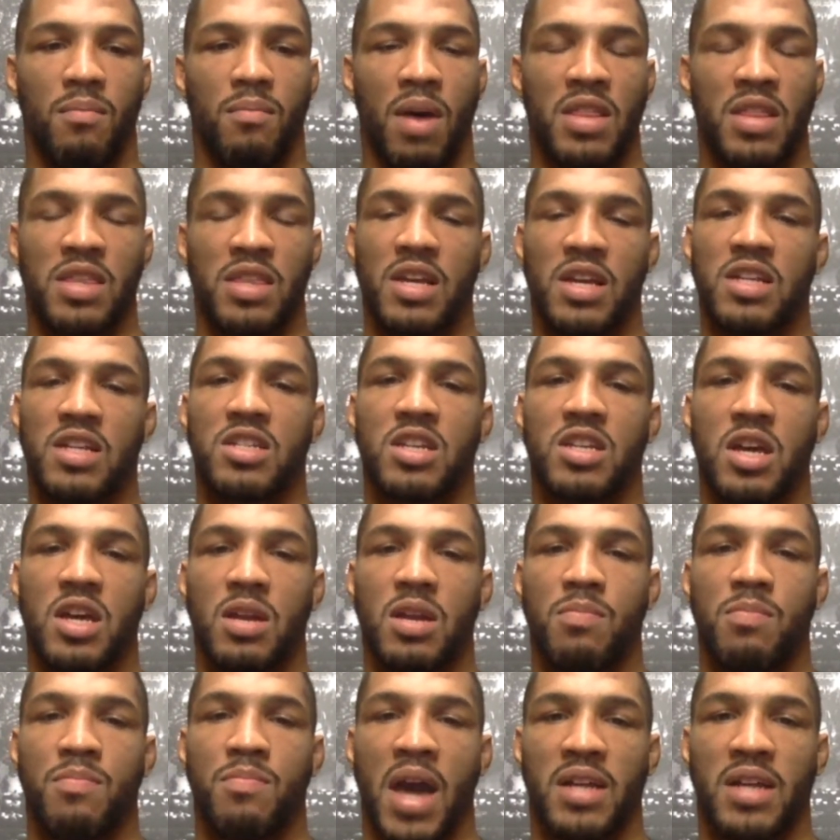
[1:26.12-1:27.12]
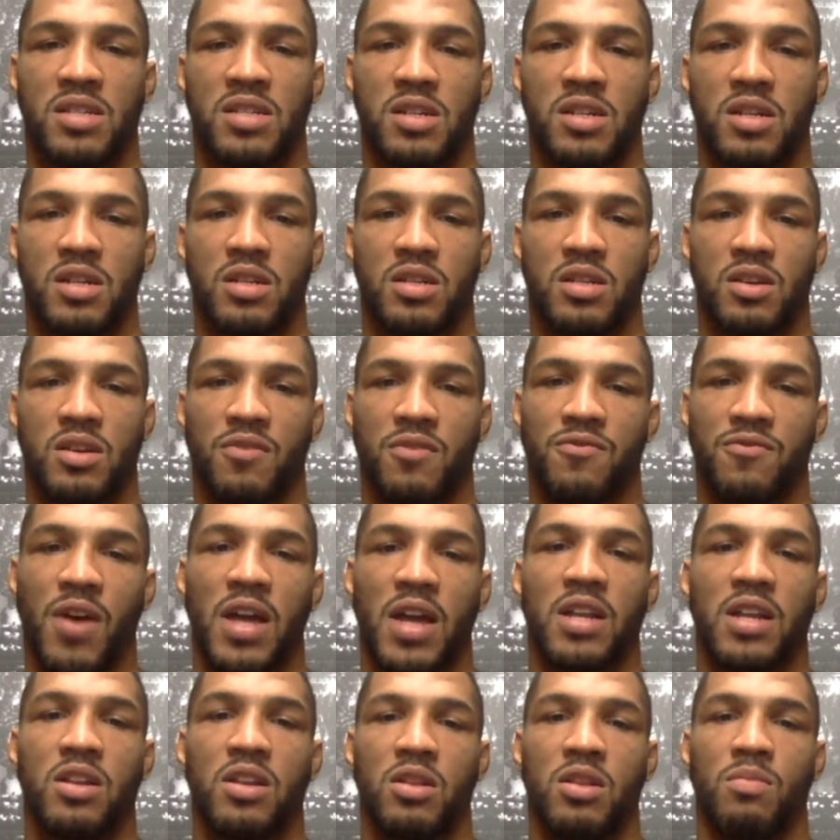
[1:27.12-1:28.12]
my thing is getting back to
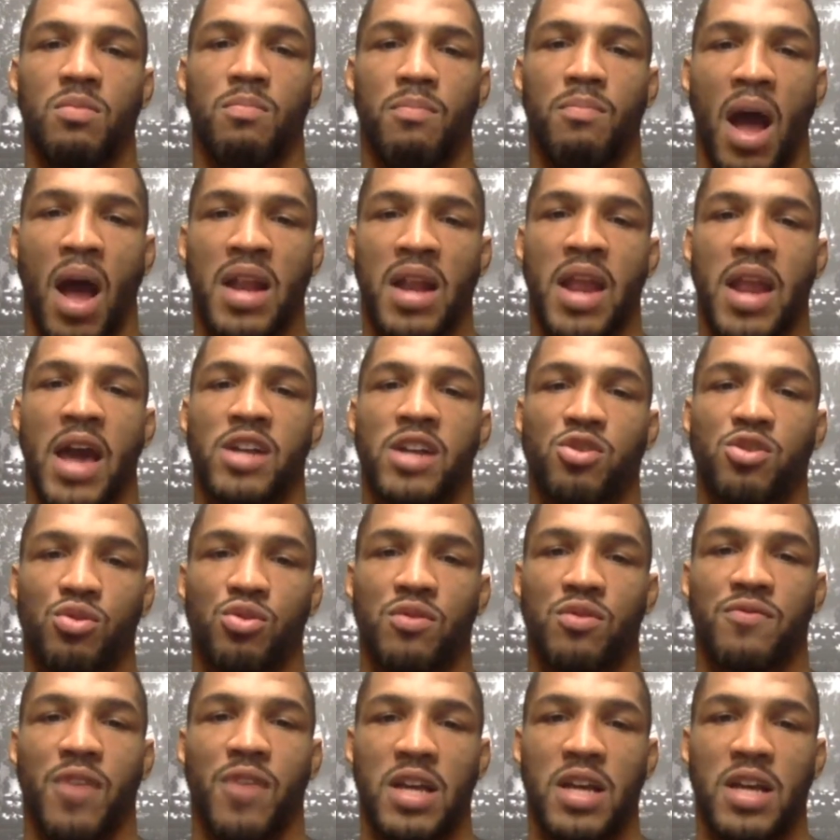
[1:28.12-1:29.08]
fighting my natural